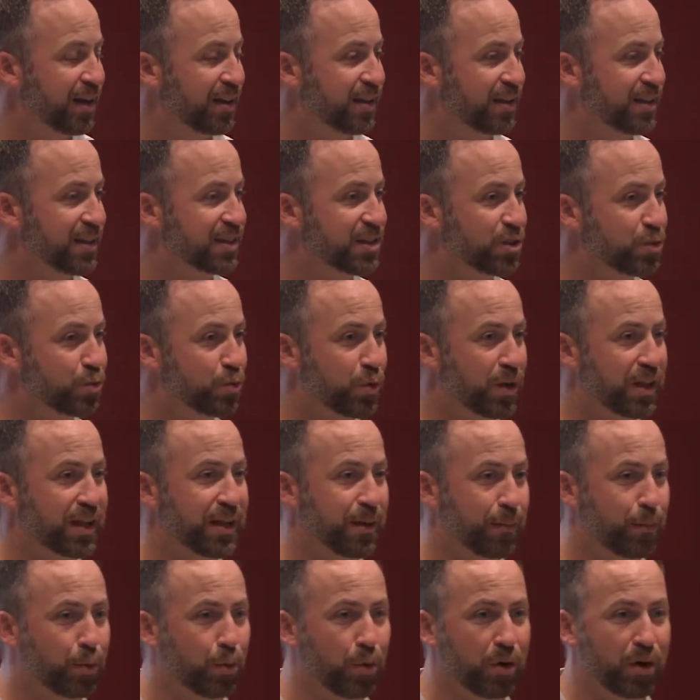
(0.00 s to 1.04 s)
This is really
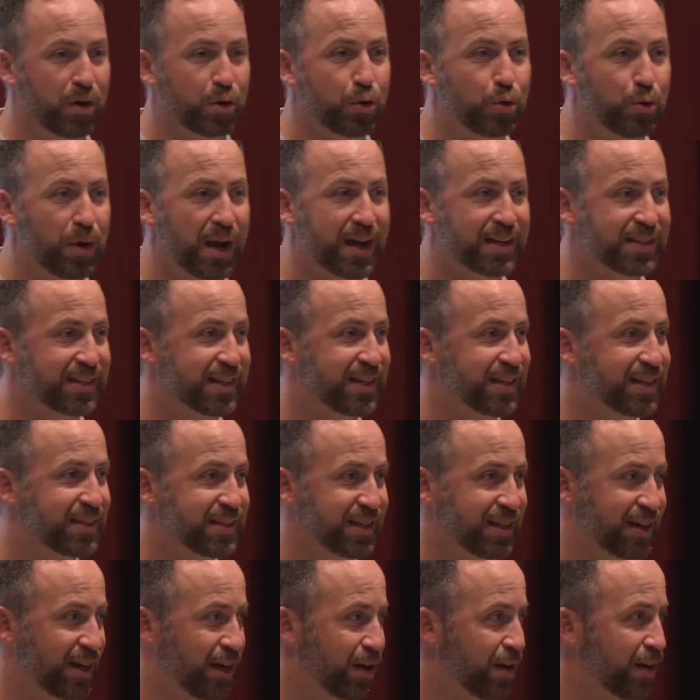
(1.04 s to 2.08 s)
important. Who has kids
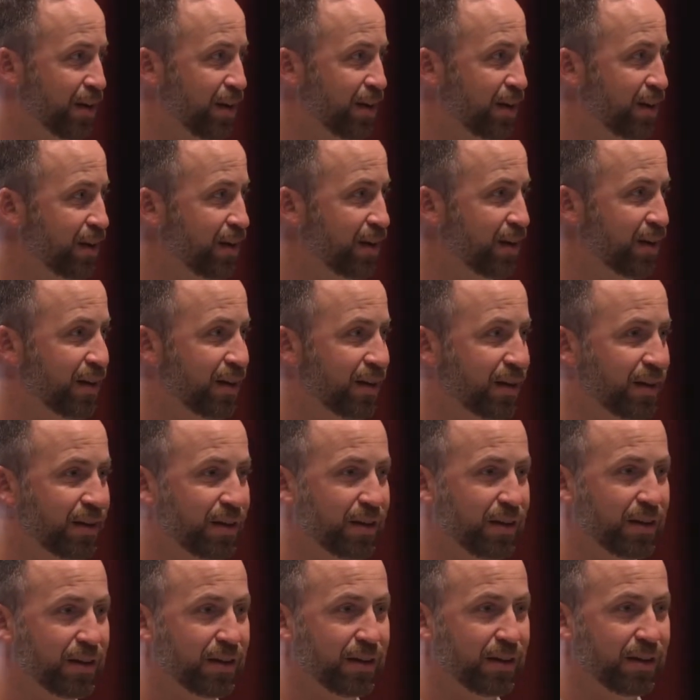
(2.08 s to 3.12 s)
in here?
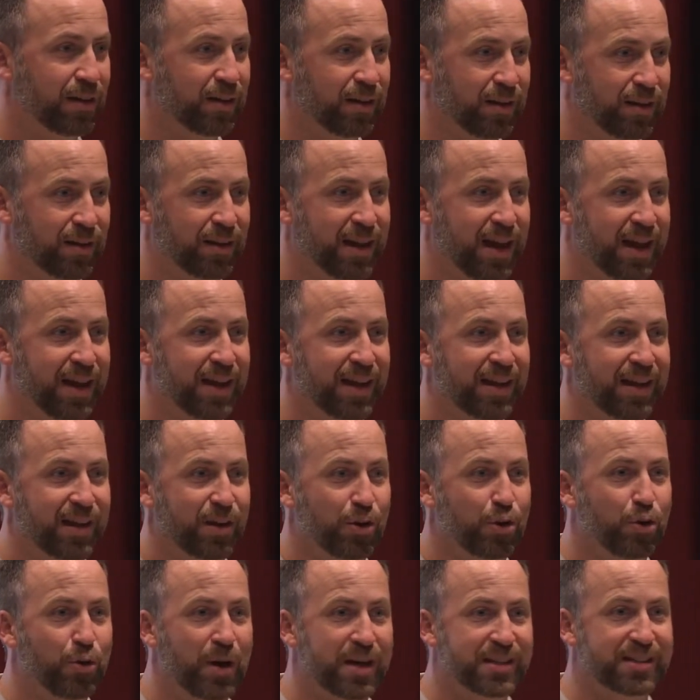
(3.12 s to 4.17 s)
Okay,
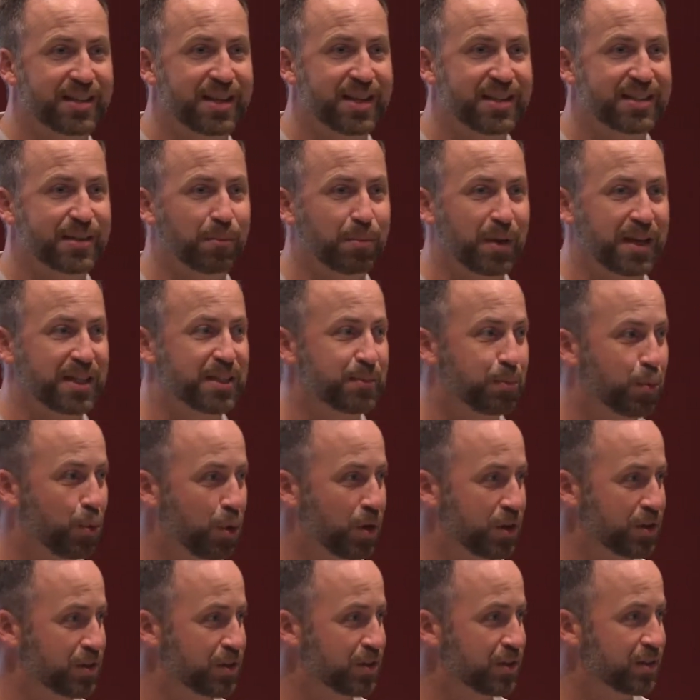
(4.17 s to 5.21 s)
who has kids that play
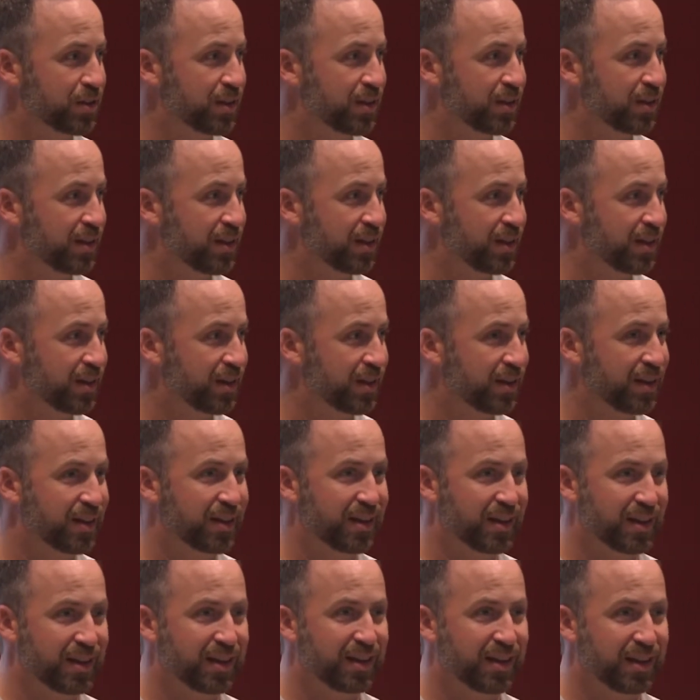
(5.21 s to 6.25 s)
sports?
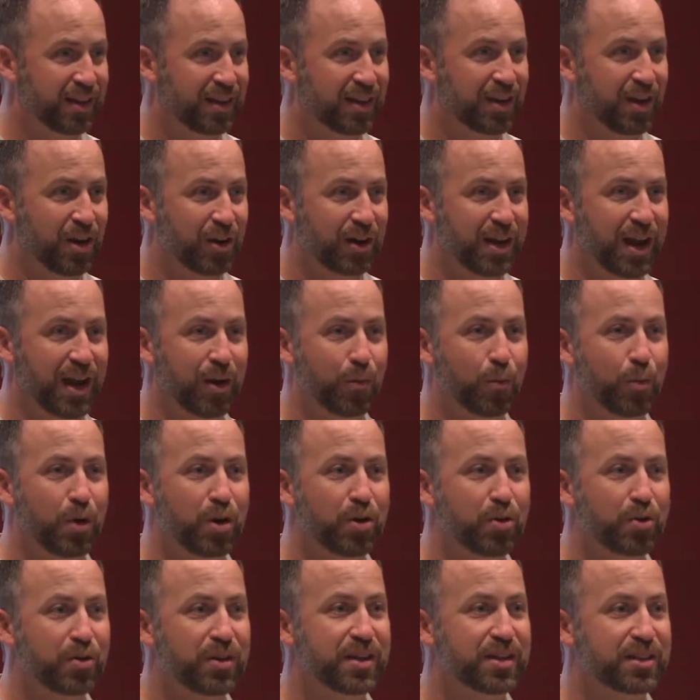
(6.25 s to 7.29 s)
Okay, what
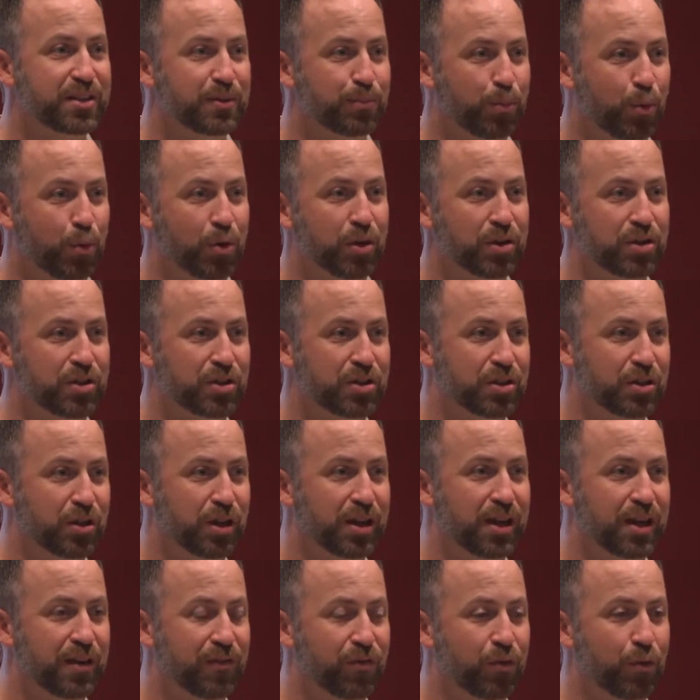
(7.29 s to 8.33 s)
are these sports
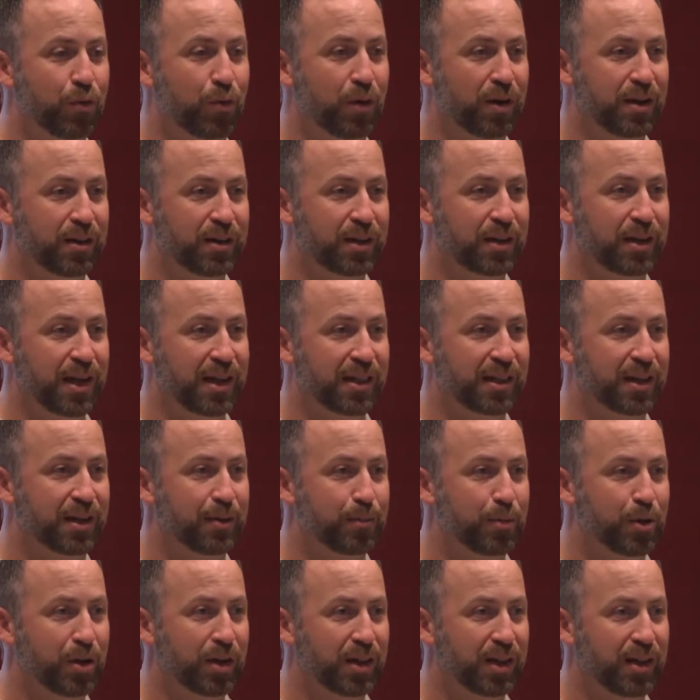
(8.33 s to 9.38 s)
looking for at the
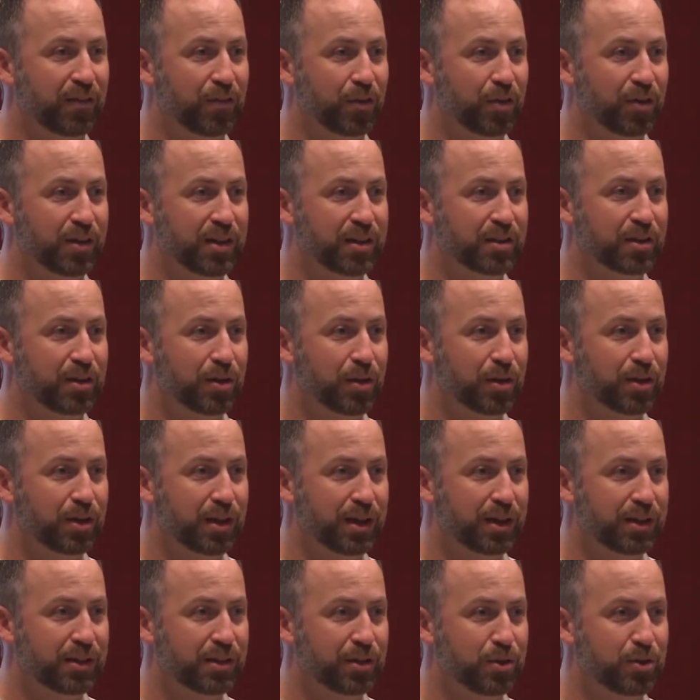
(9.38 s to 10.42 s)
community level, these
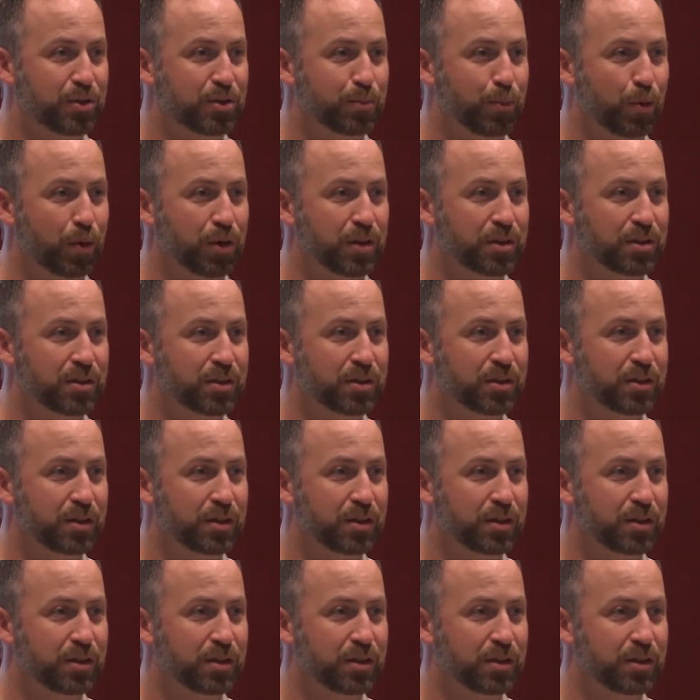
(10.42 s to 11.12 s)
youth sports?